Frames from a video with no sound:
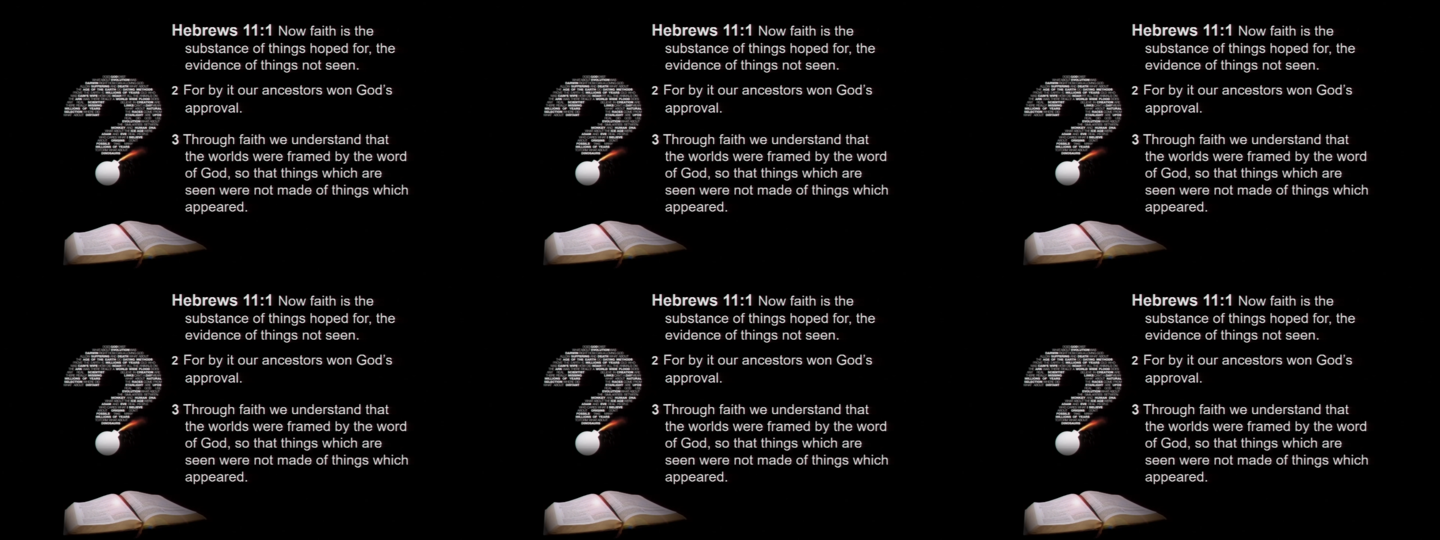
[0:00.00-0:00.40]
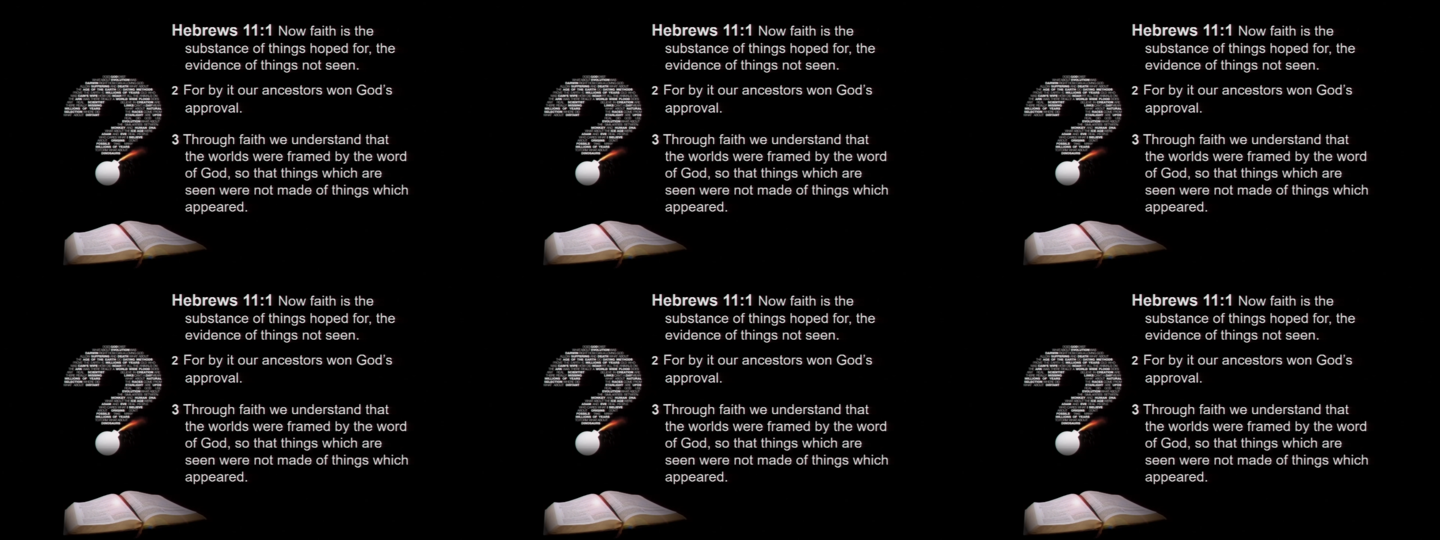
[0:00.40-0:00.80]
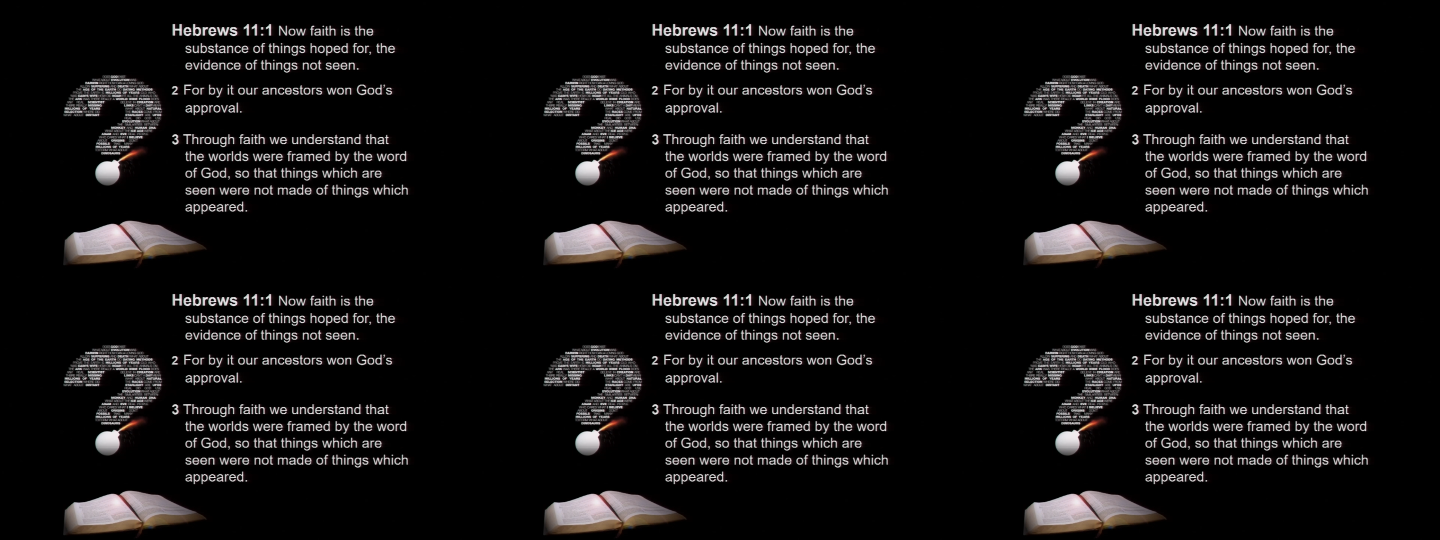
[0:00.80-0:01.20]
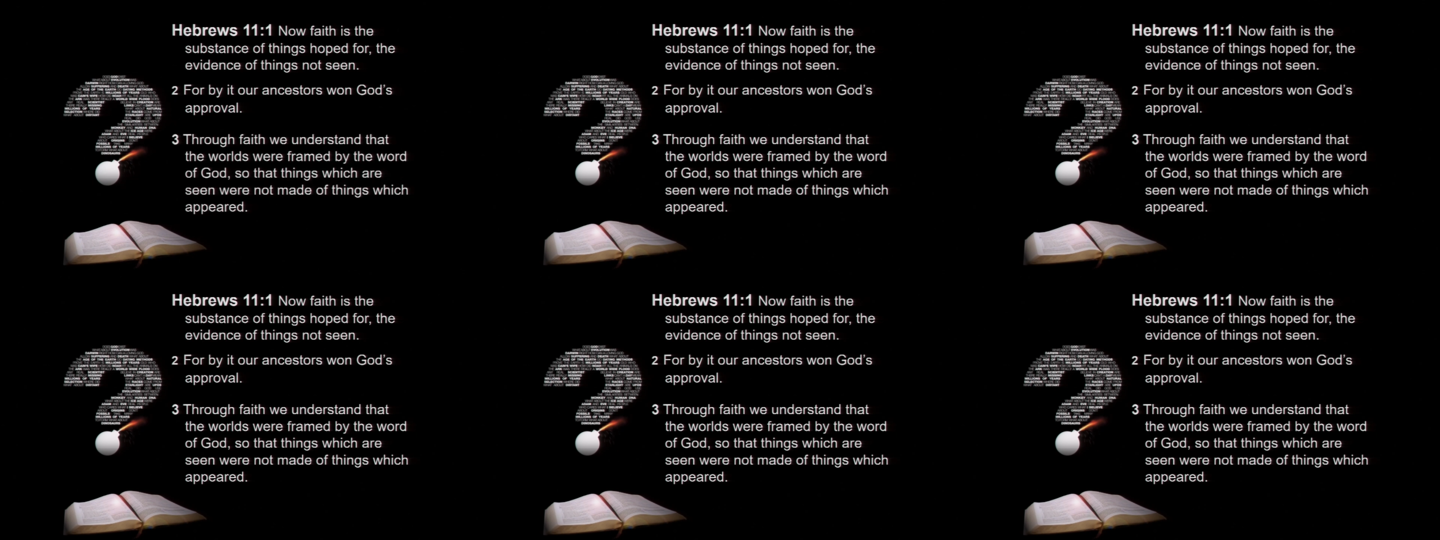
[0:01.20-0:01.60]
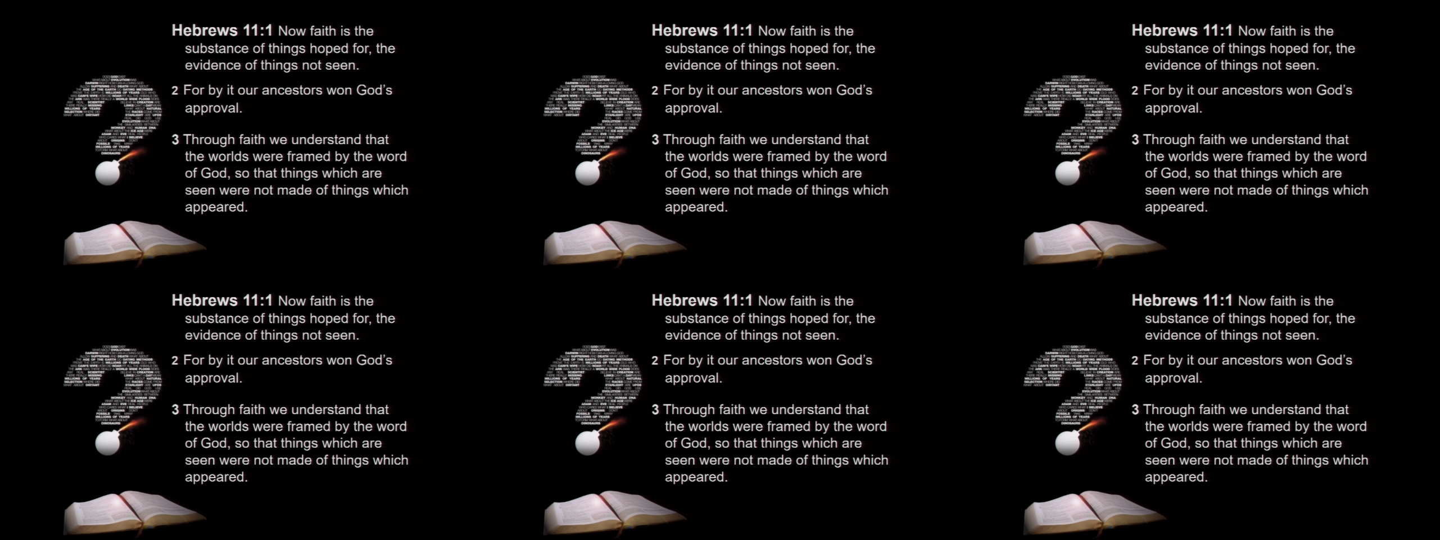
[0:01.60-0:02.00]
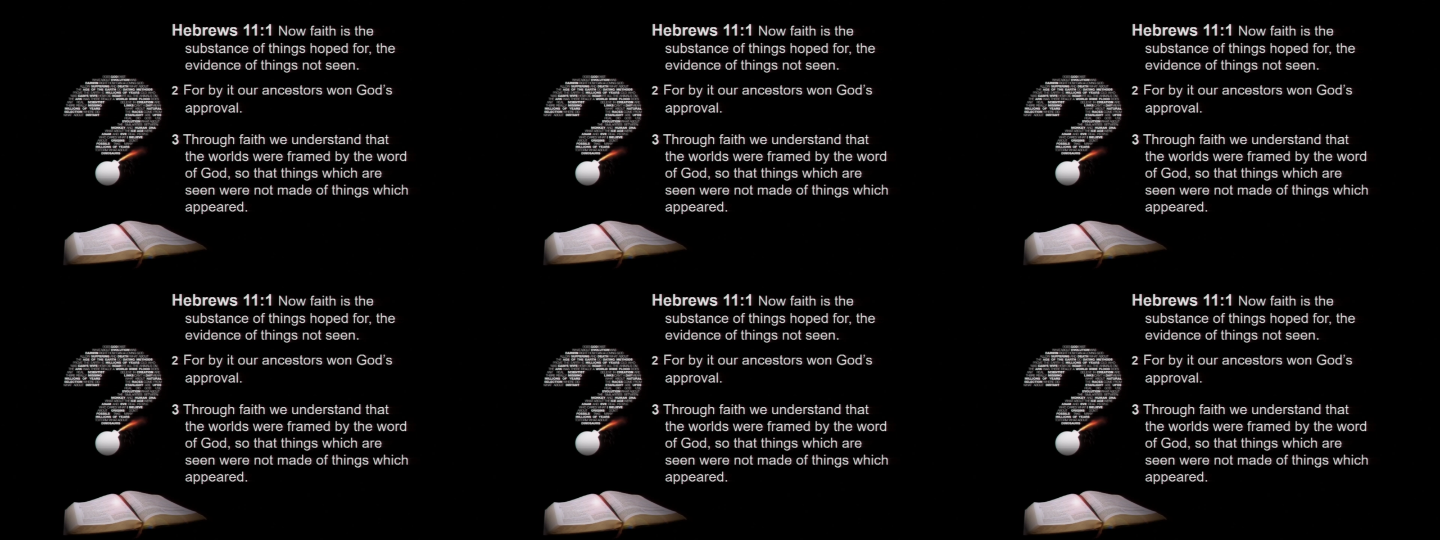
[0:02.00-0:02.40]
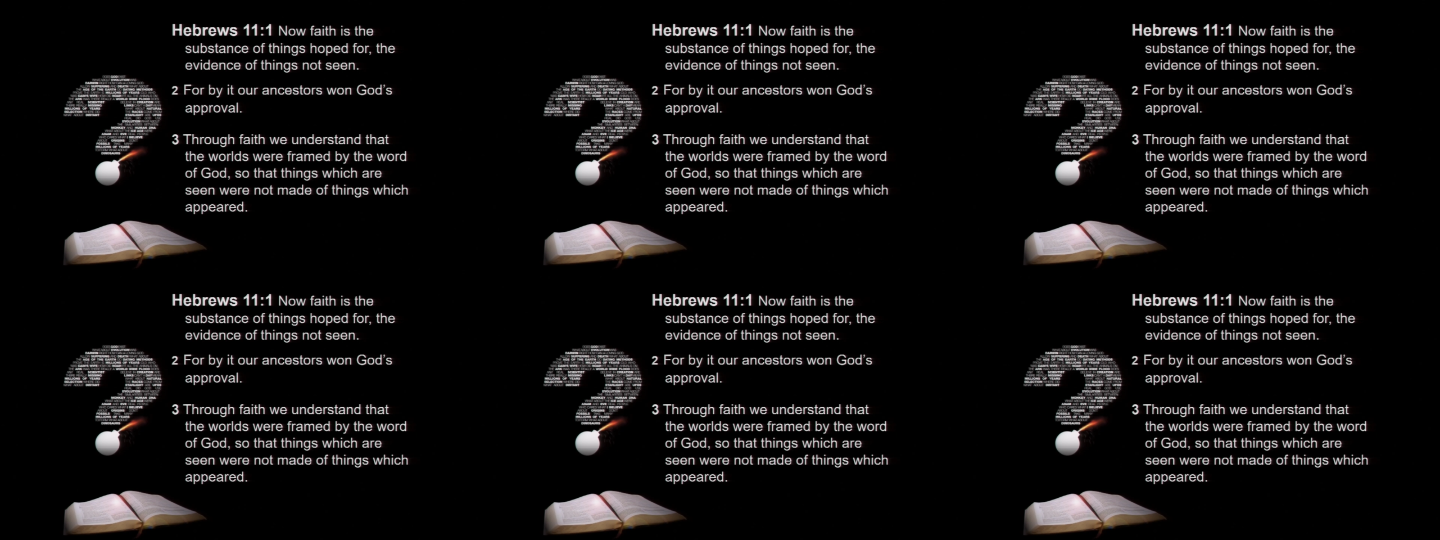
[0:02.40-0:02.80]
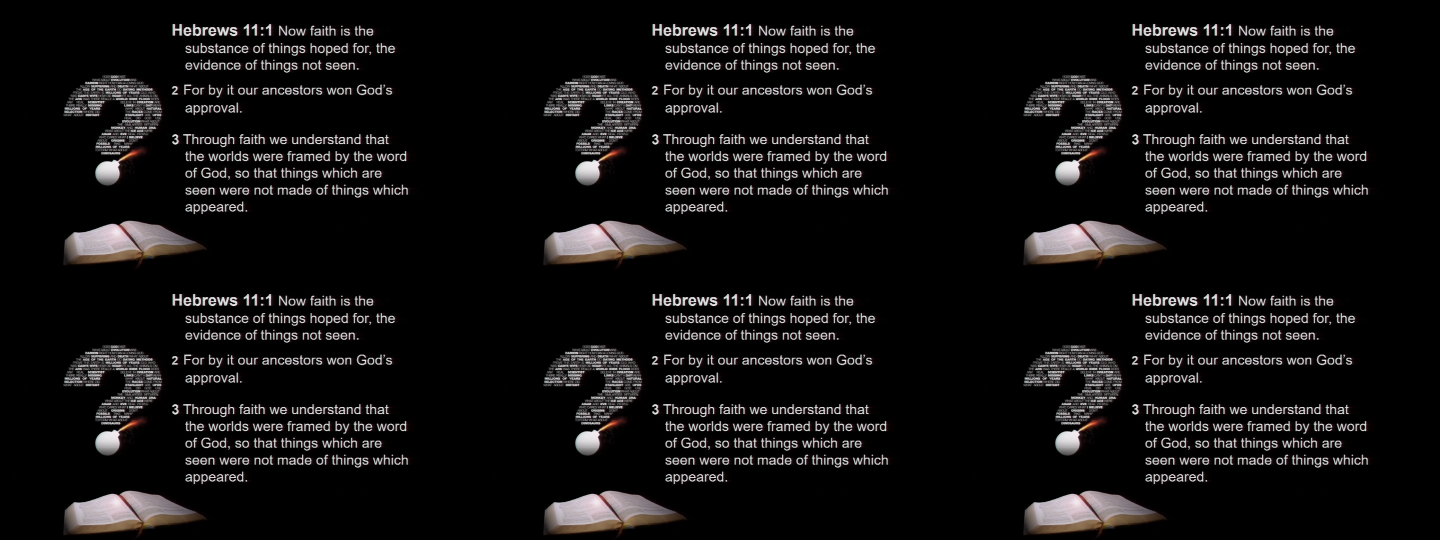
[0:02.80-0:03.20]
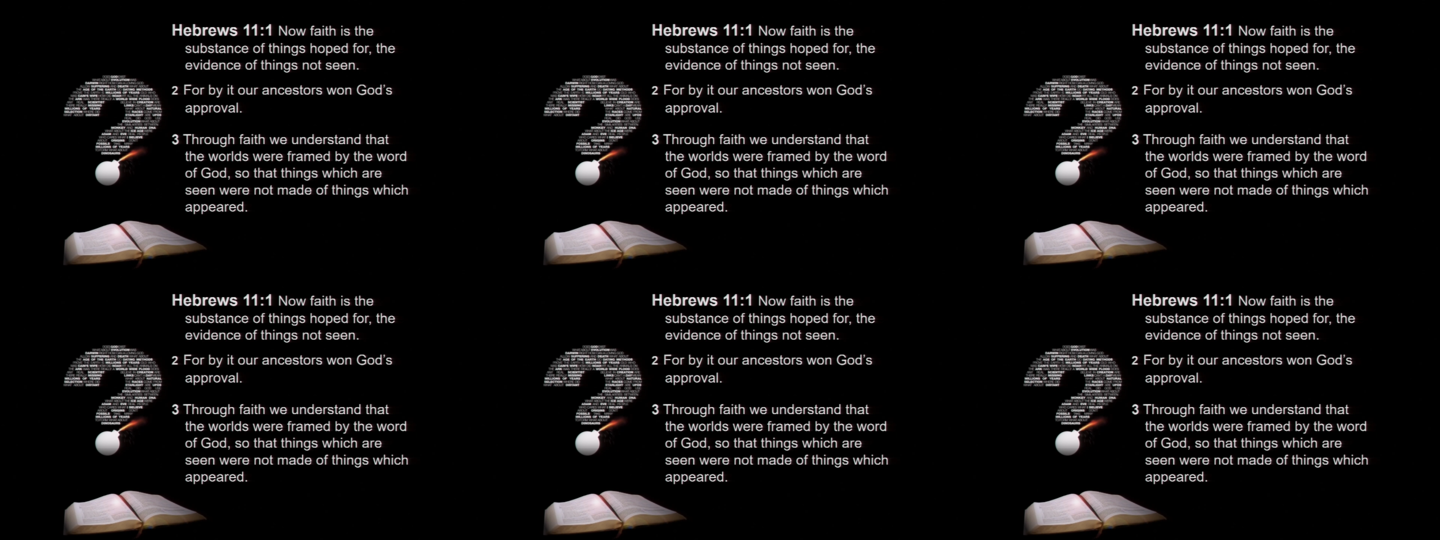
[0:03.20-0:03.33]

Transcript: Nobody's mouth can be seen.